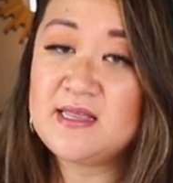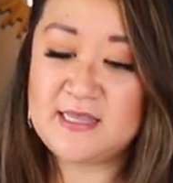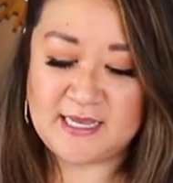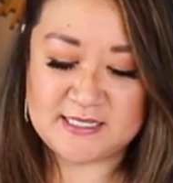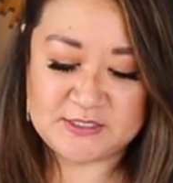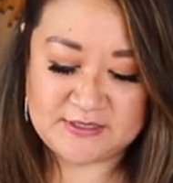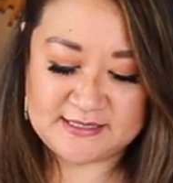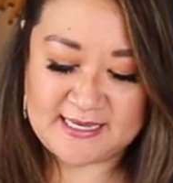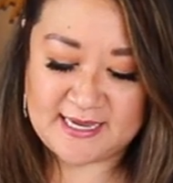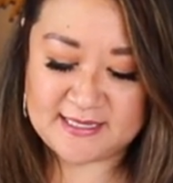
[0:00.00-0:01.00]
The answer
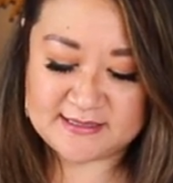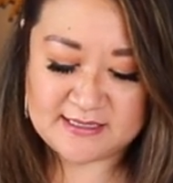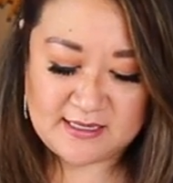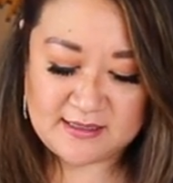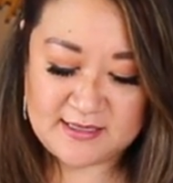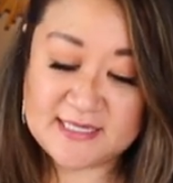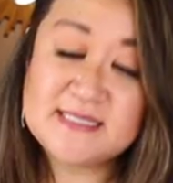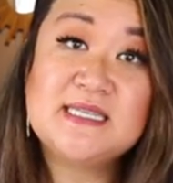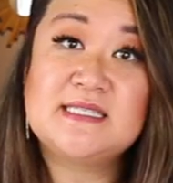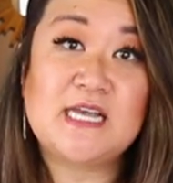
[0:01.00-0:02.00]
is yes.
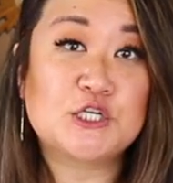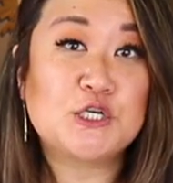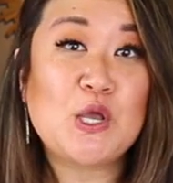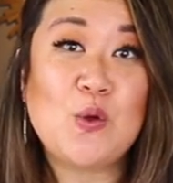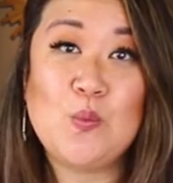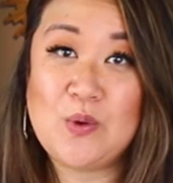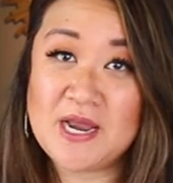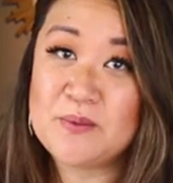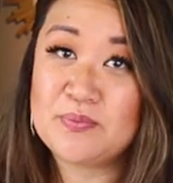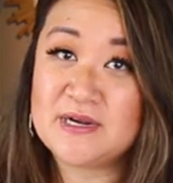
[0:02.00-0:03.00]
This is actually a
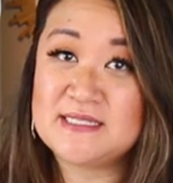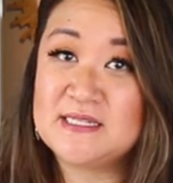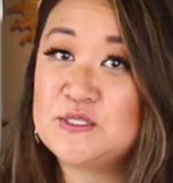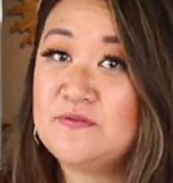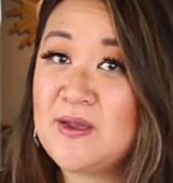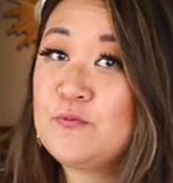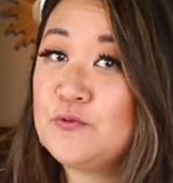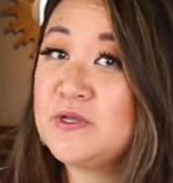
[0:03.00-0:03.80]
wedding present. So if I'm